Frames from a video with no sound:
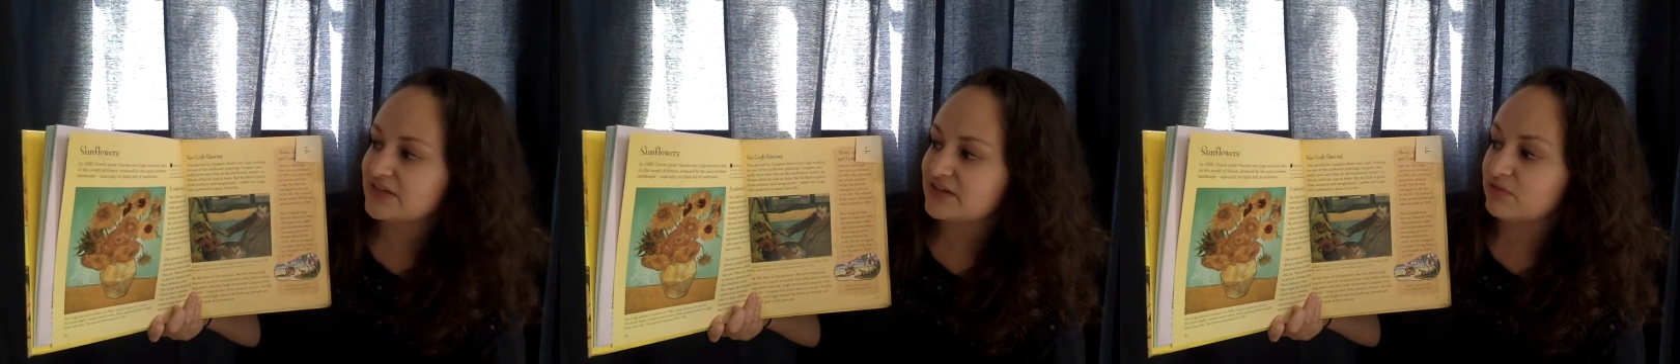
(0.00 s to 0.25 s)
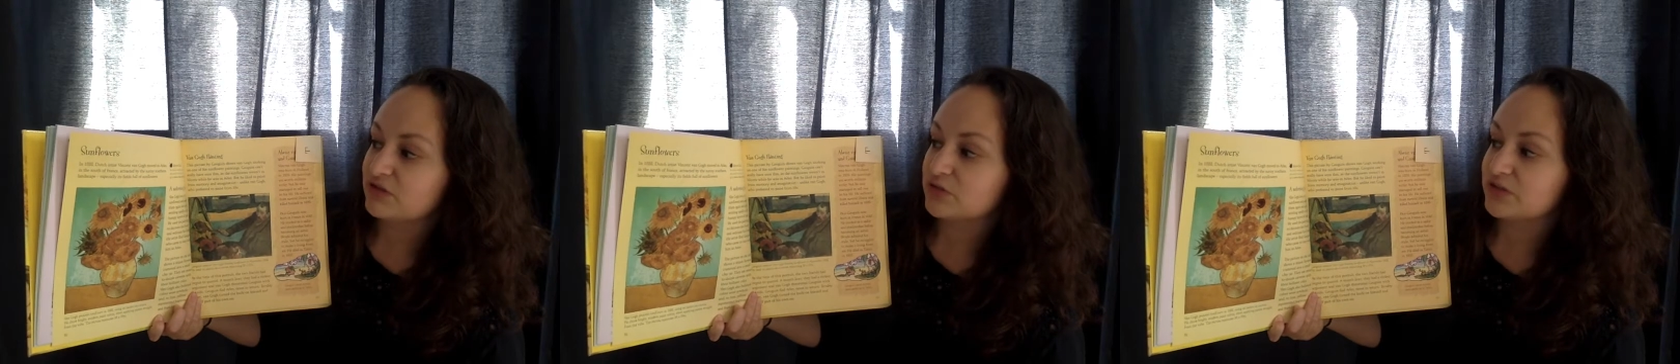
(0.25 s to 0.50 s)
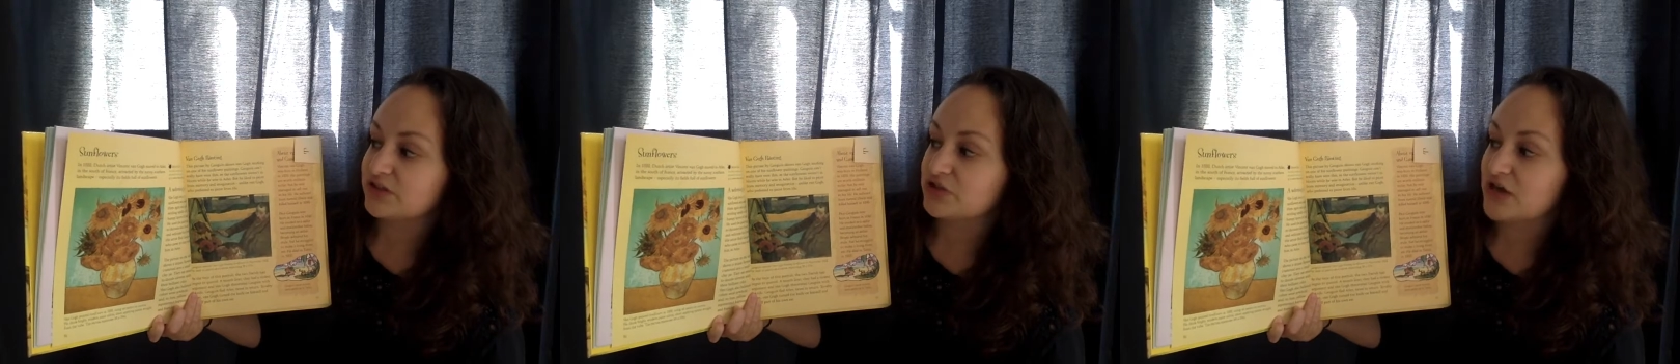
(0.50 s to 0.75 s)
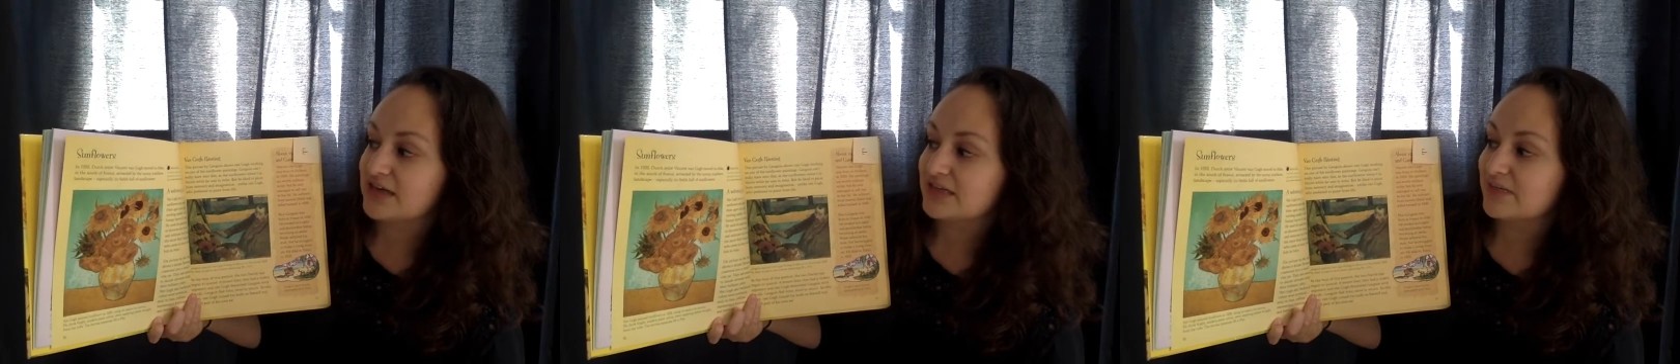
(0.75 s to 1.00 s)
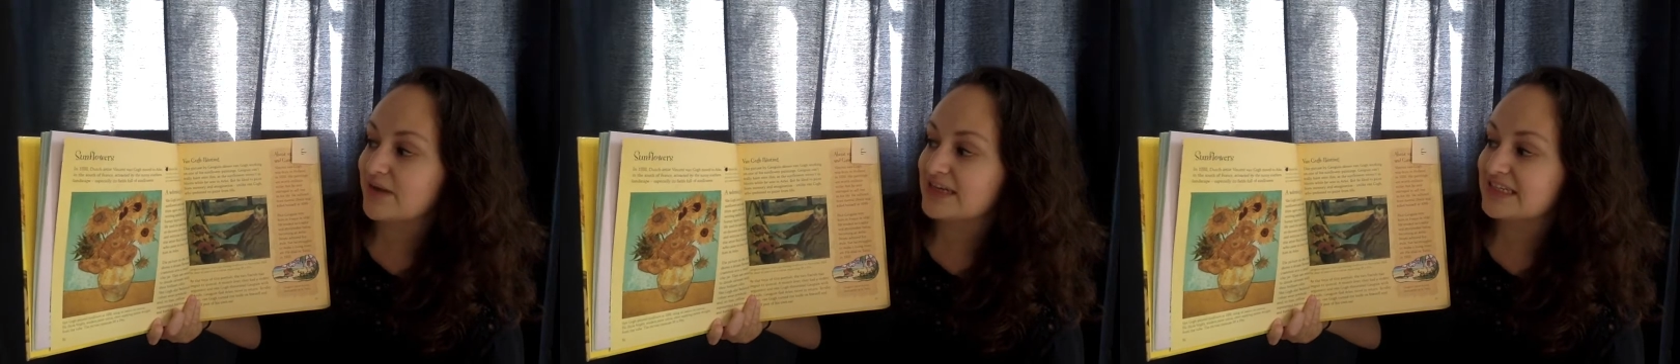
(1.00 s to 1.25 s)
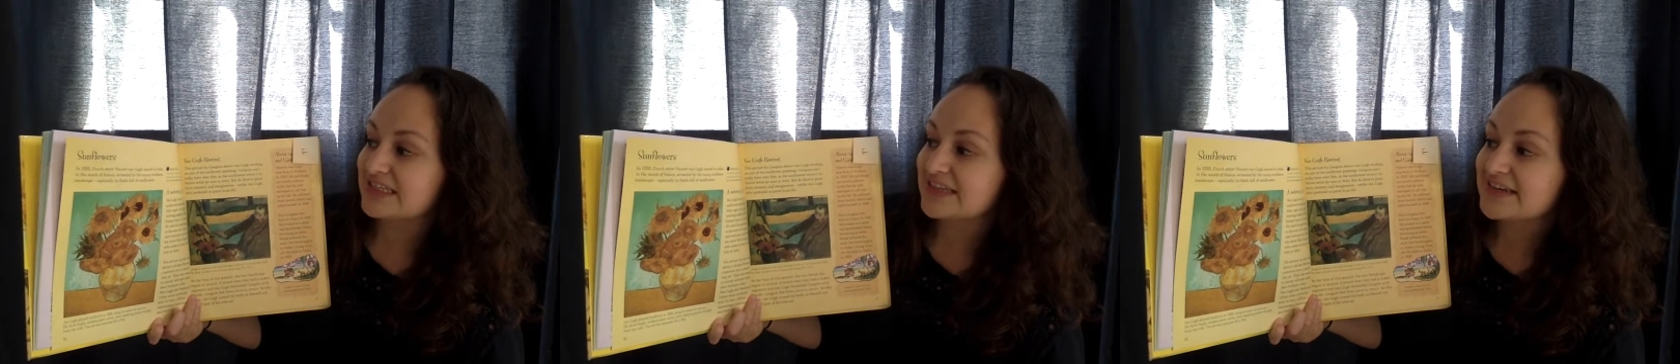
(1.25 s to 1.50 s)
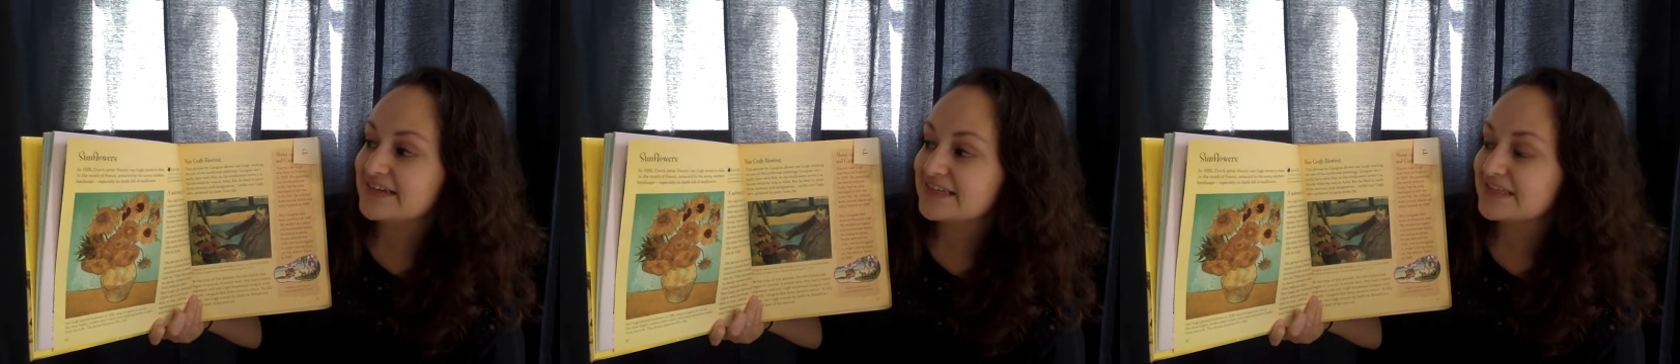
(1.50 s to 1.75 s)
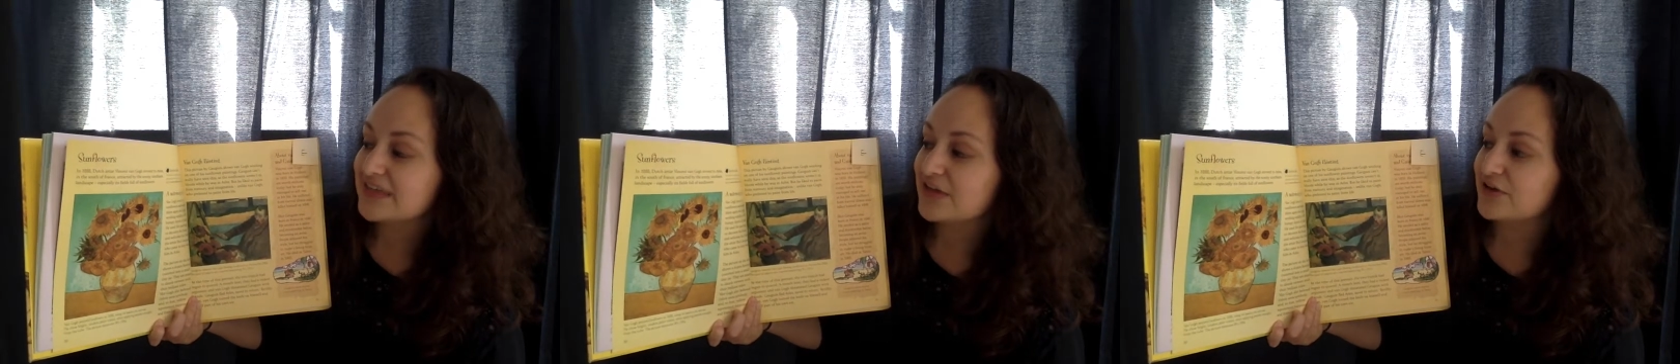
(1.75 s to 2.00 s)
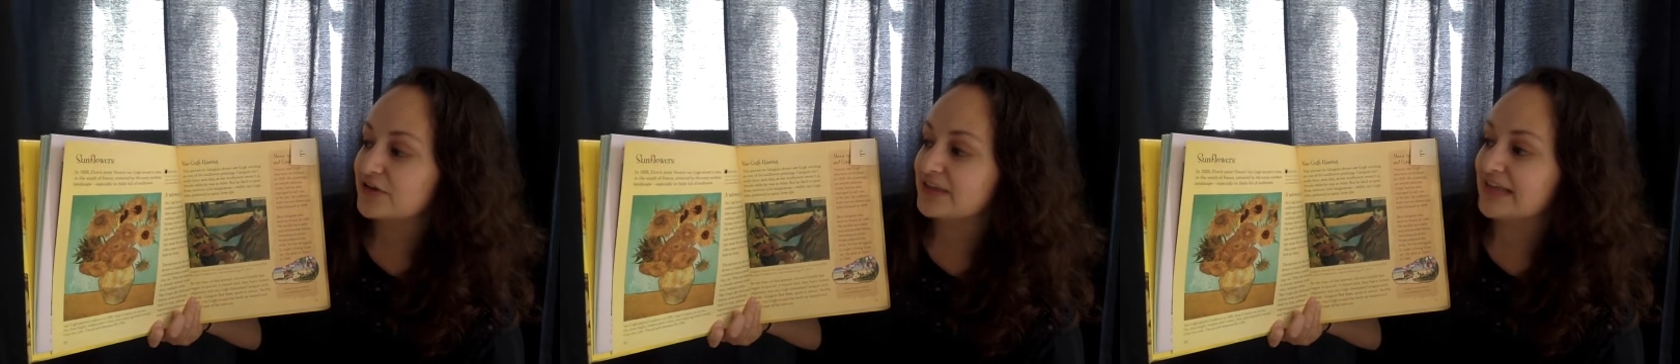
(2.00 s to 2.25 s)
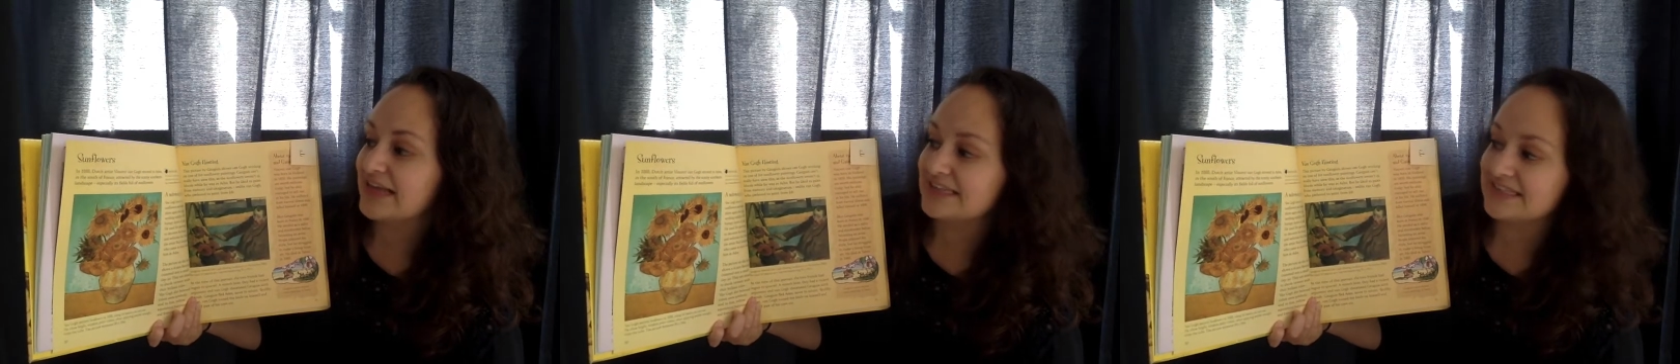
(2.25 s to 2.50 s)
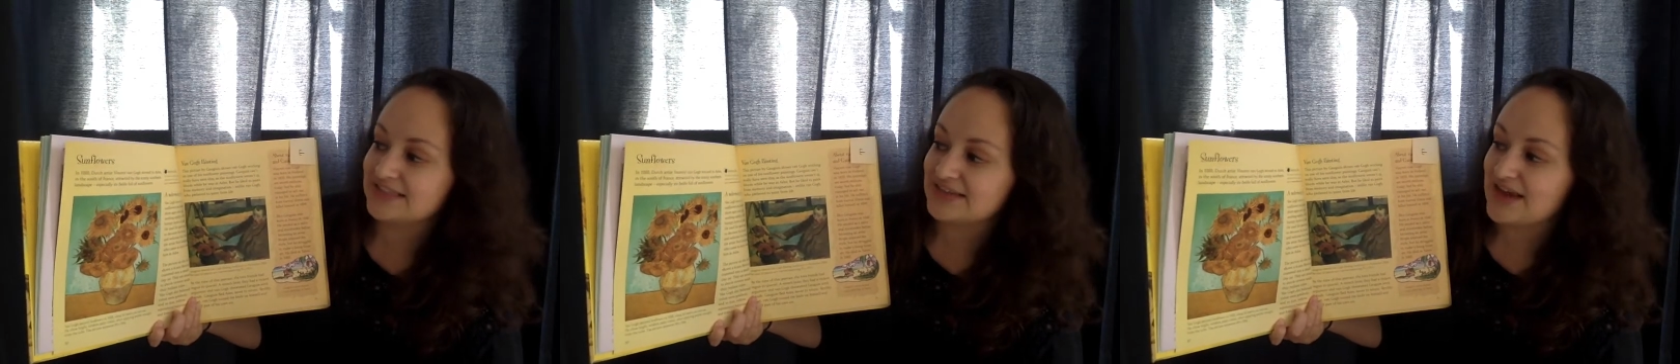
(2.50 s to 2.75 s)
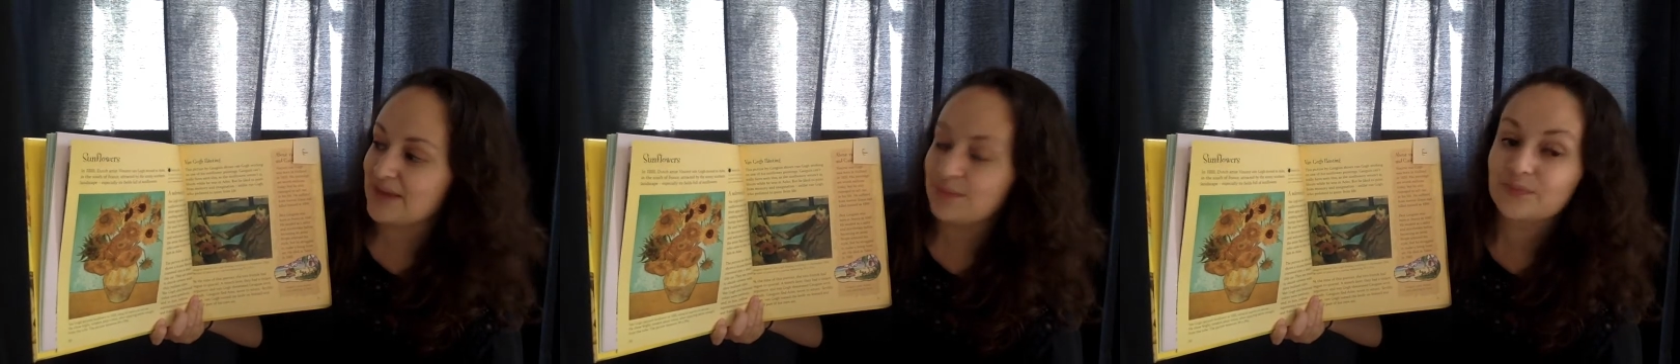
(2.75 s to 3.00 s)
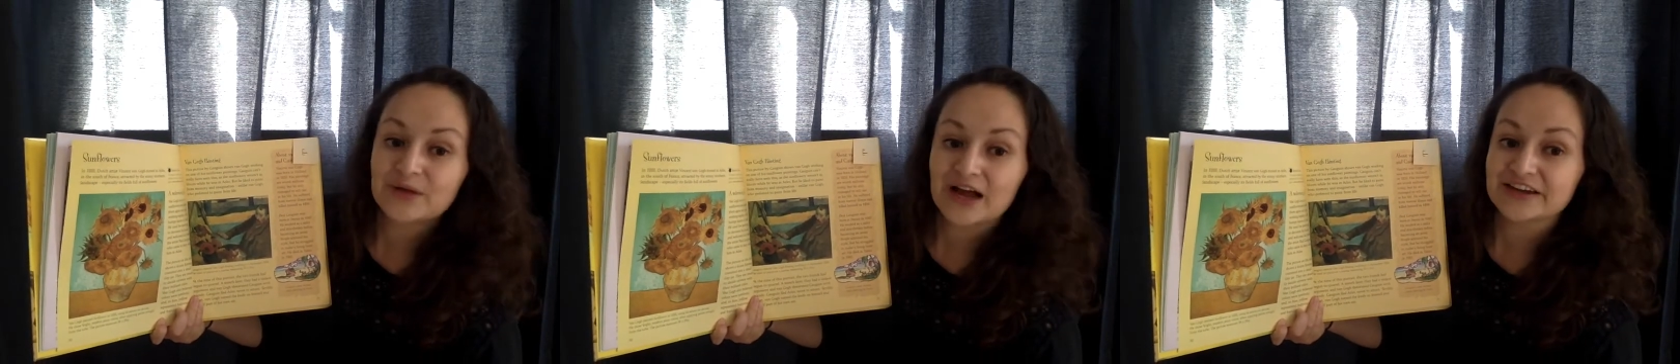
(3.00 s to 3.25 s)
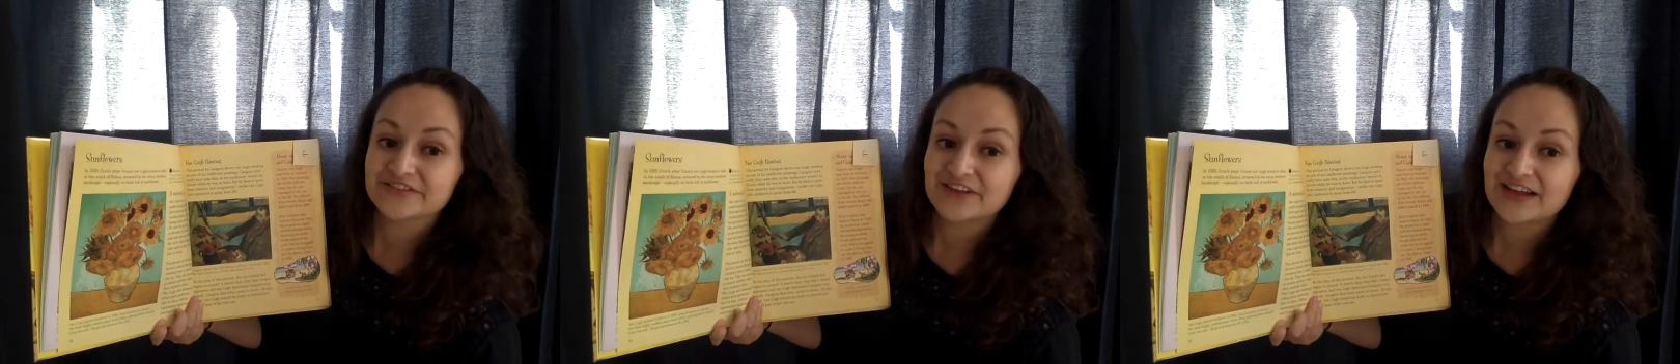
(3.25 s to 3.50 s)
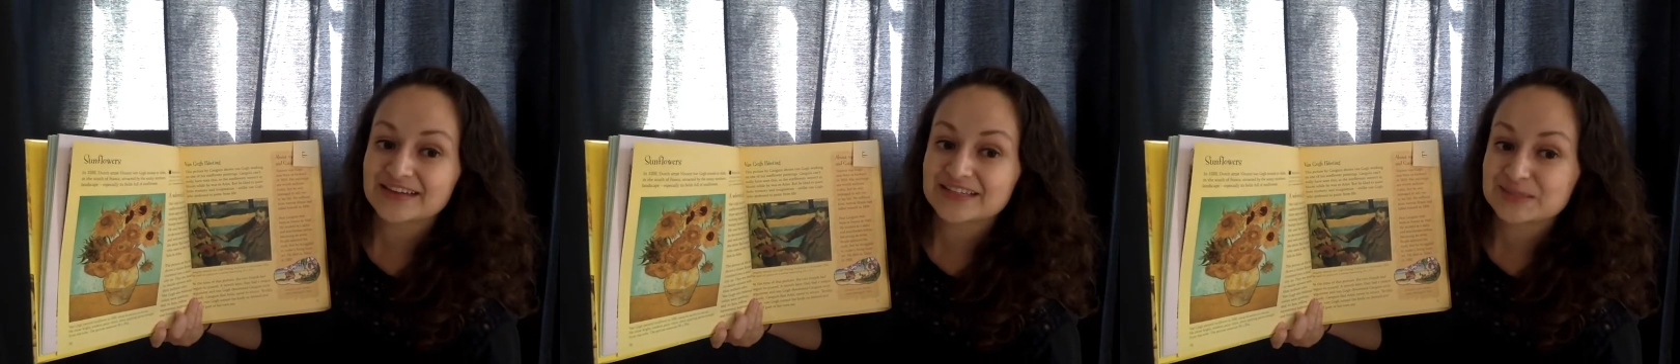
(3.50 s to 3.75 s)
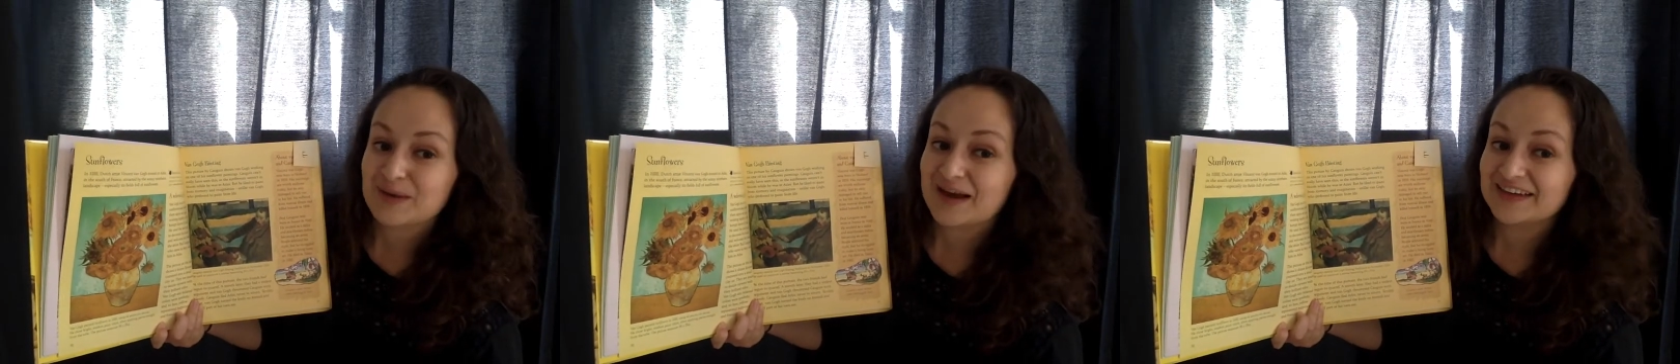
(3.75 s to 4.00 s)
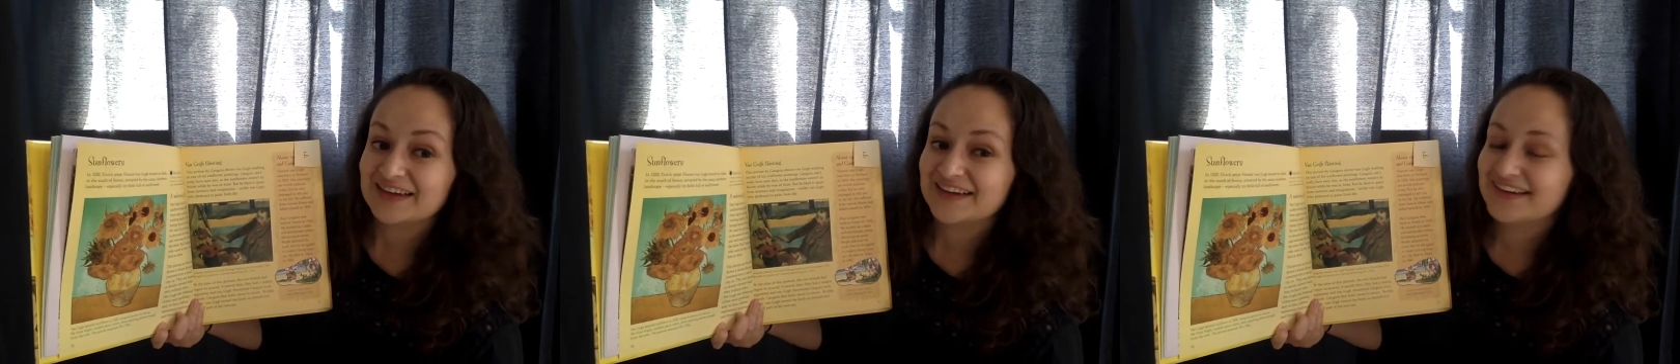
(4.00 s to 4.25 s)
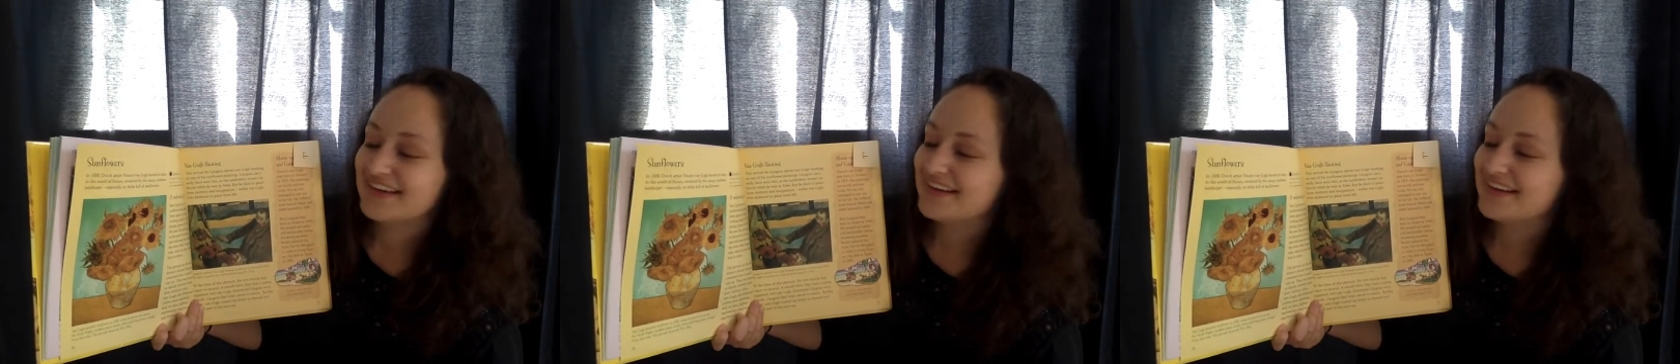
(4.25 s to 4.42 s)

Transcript: which was attracted by a sunny southern landscape, kind of like España.